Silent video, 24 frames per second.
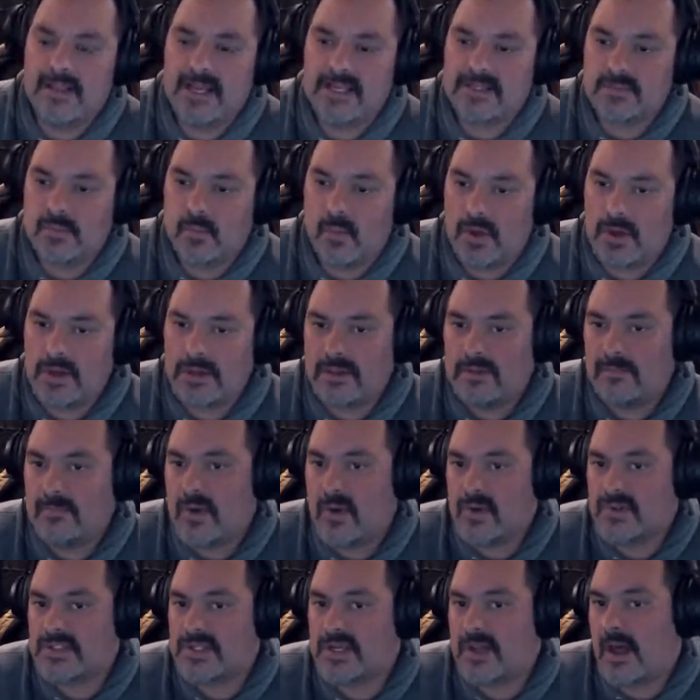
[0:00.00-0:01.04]
That's one of the
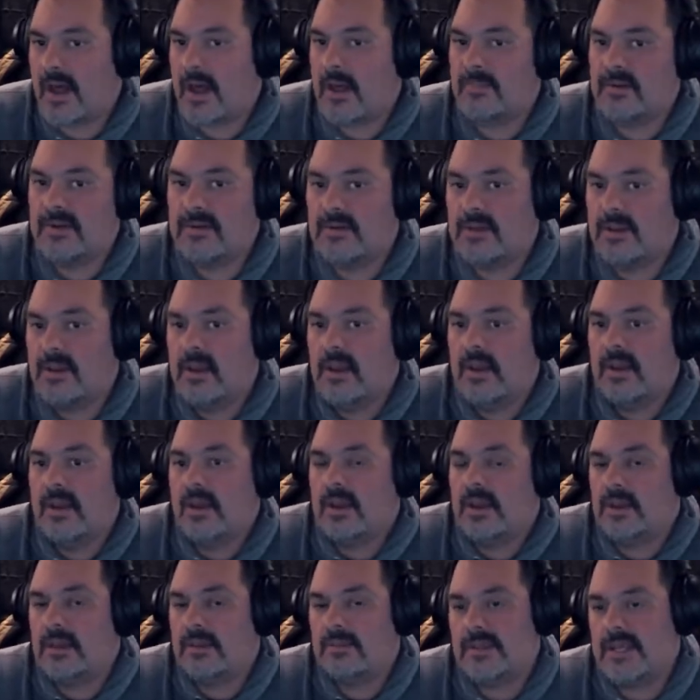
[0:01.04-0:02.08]
most common
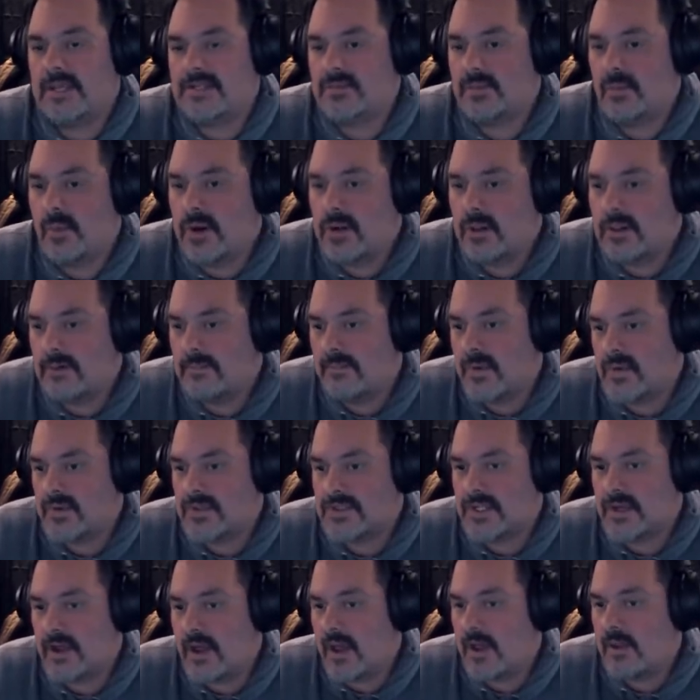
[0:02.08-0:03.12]
that's one of the
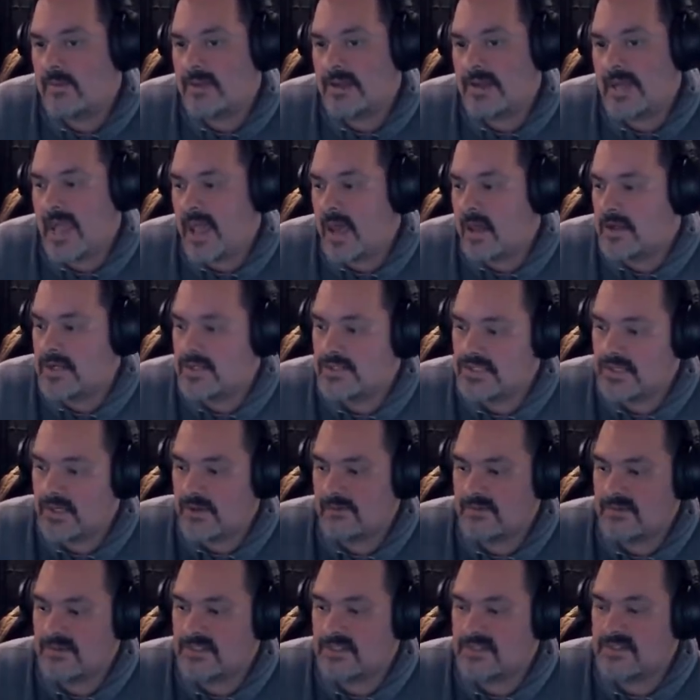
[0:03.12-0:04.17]
most common out of
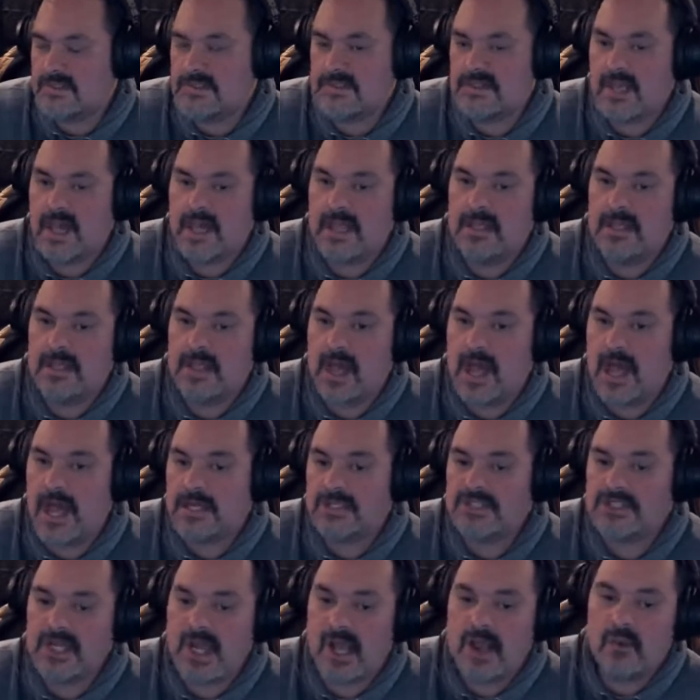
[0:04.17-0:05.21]
services that a
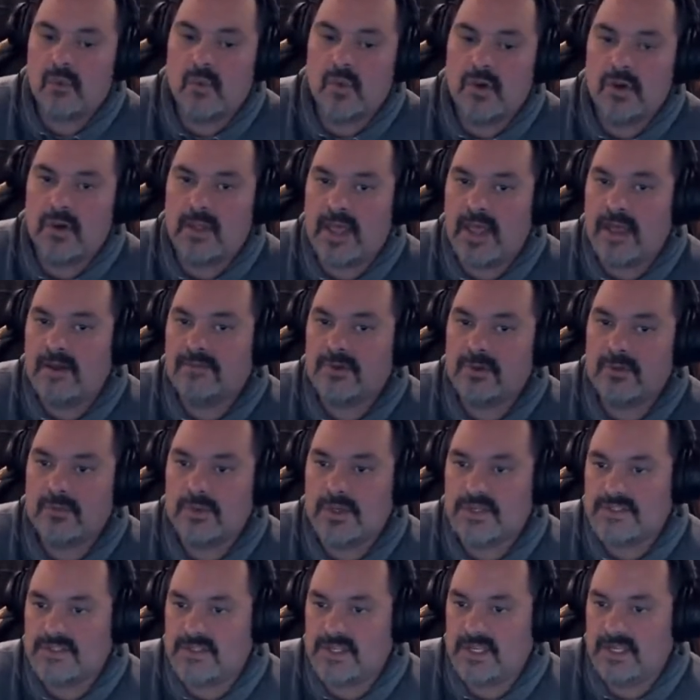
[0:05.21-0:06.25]
hotshot will ever
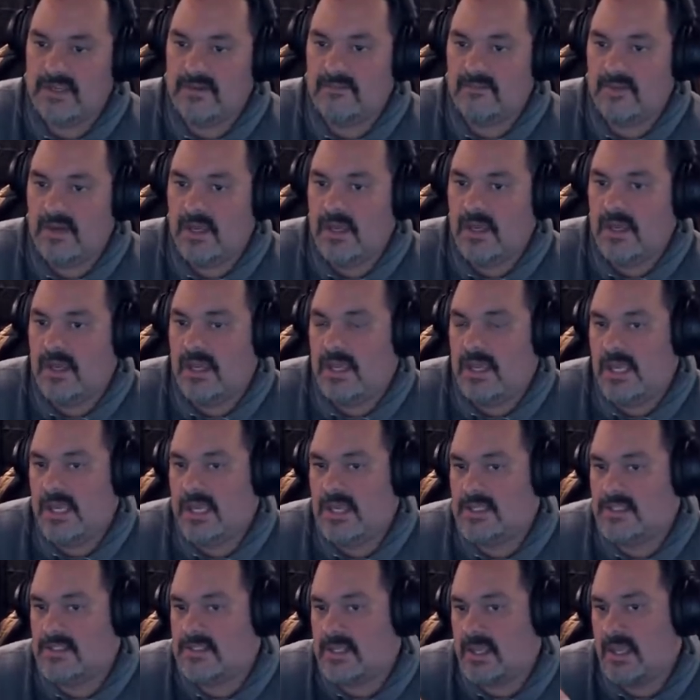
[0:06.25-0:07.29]
receive
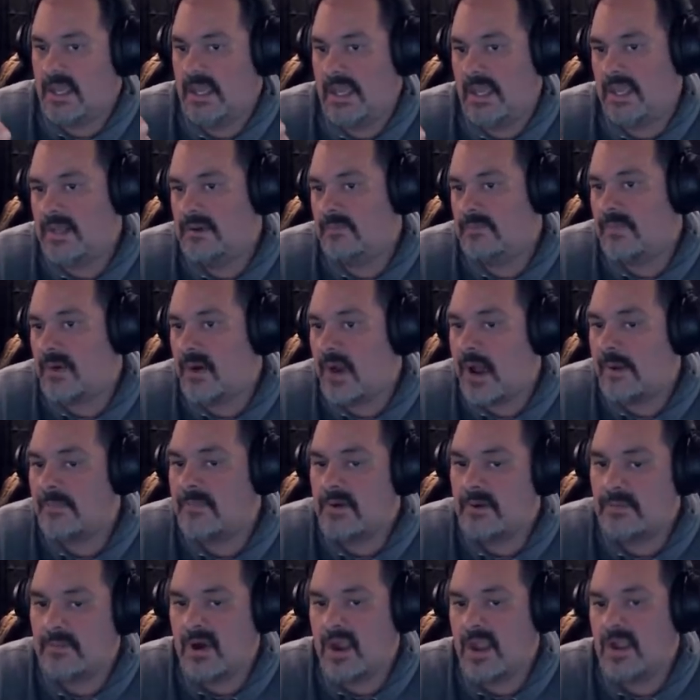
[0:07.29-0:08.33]
is
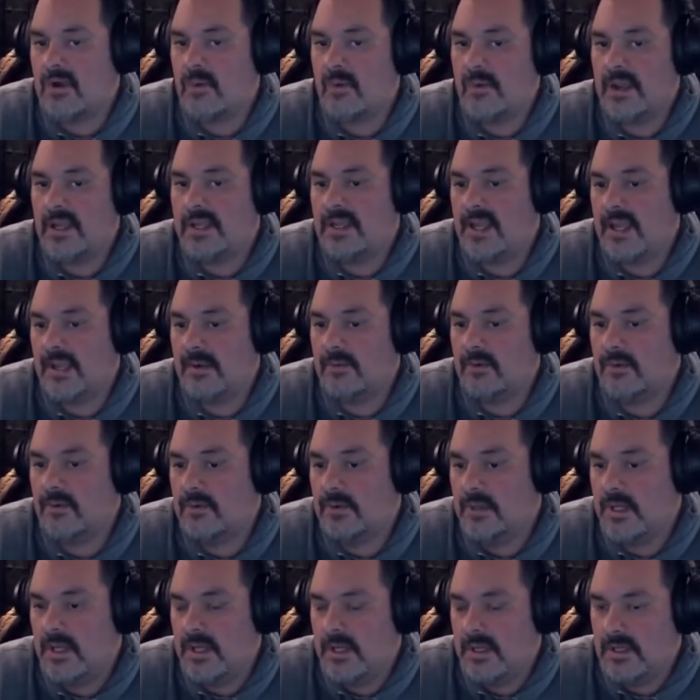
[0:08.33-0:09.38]
improper breakaway cable
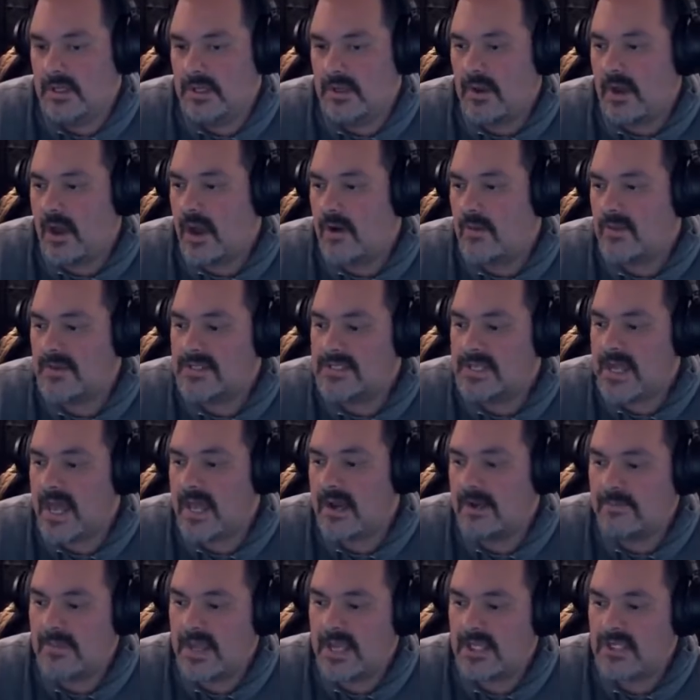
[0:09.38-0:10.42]
you always
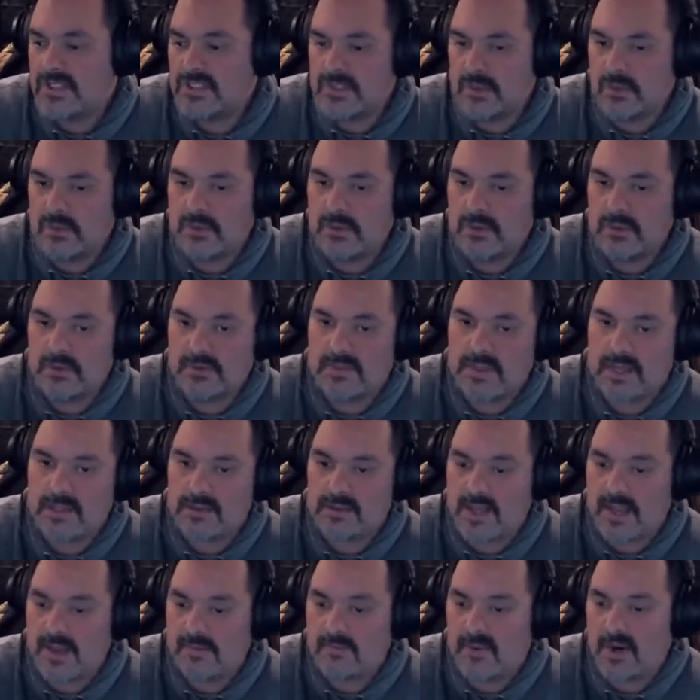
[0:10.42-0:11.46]
got to make sure
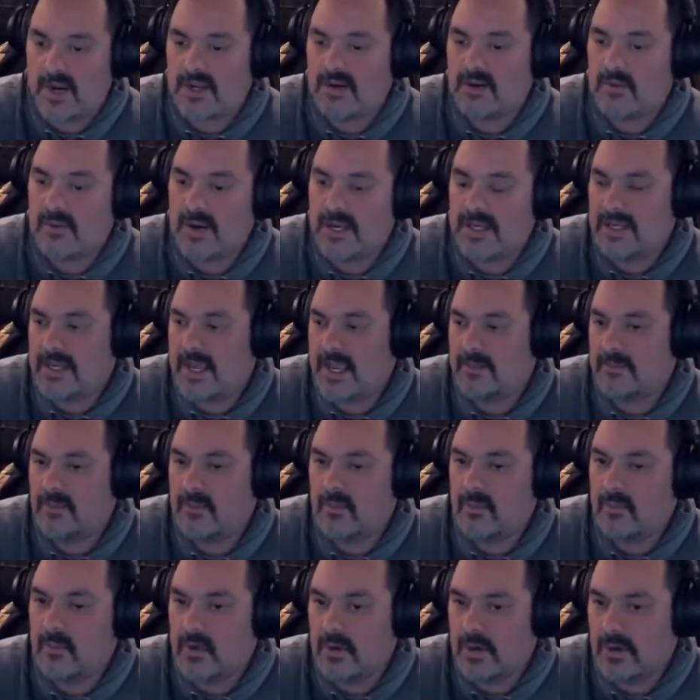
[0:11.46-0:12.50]
that that breakaway
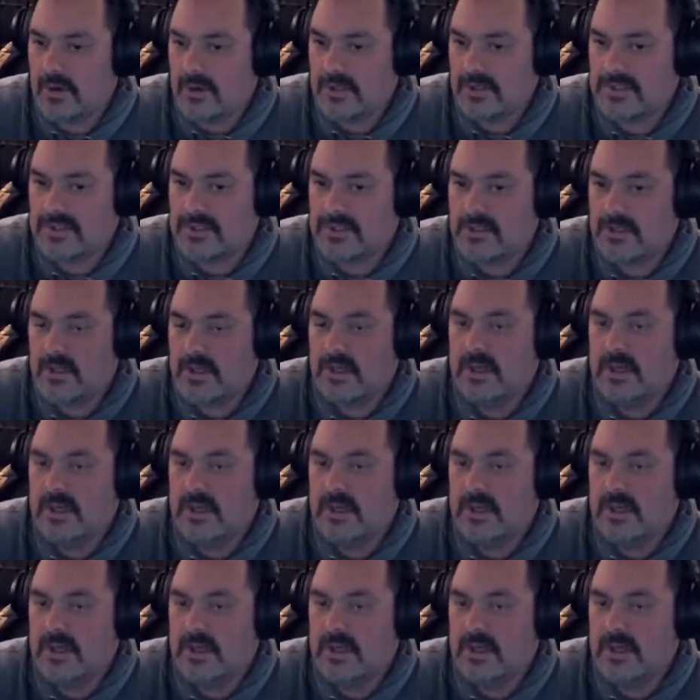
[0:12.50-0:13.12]
cable works.